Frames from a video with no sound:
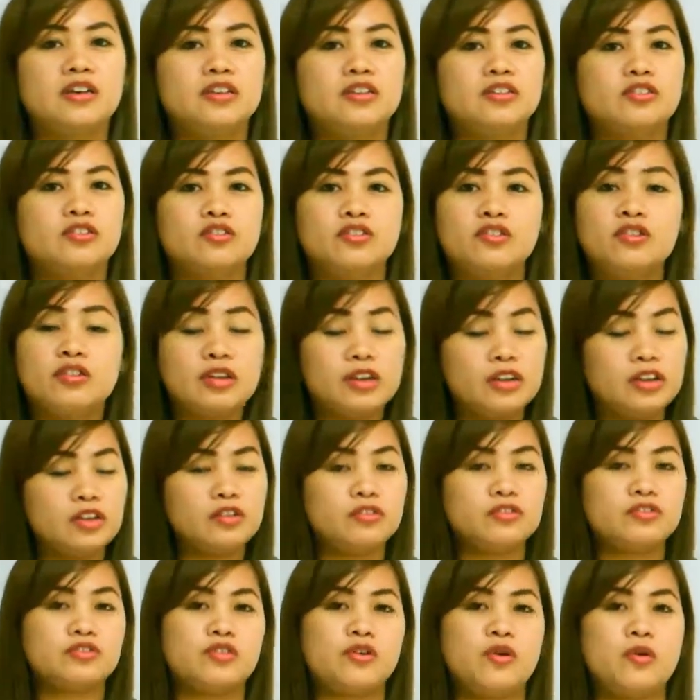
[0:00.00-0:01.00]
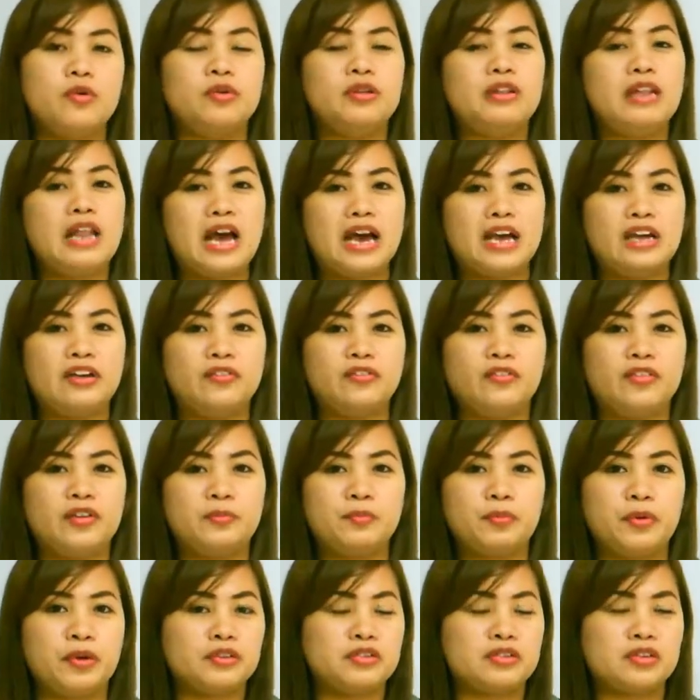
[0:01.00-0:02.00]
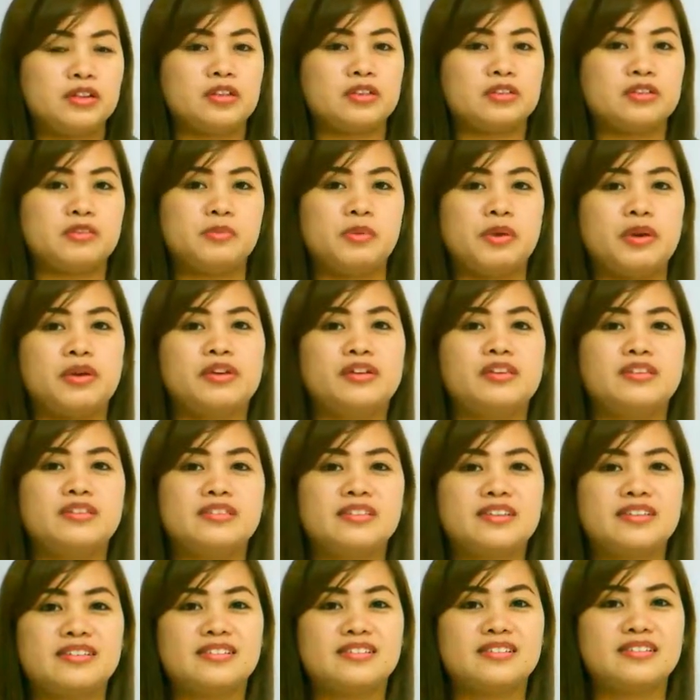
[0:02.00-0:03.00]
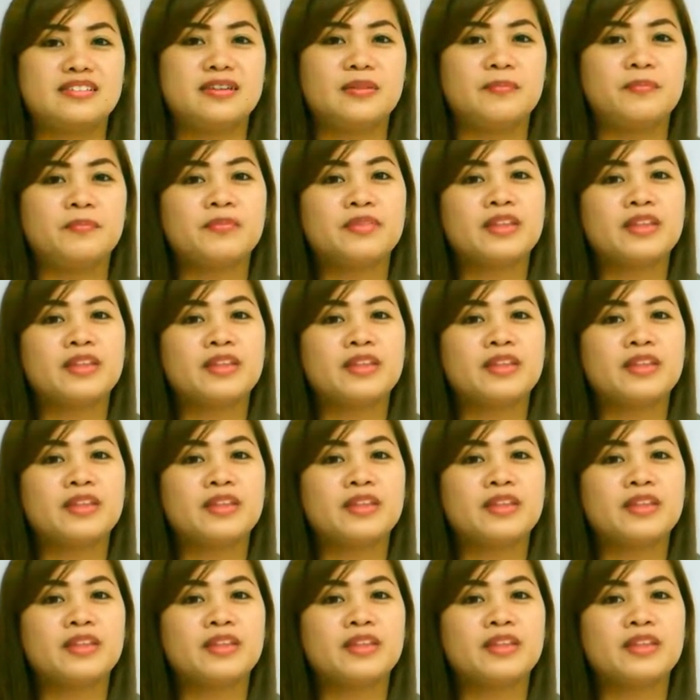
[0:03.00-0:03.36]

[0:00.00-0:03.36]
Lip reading: So you can use your own life and personal experiences.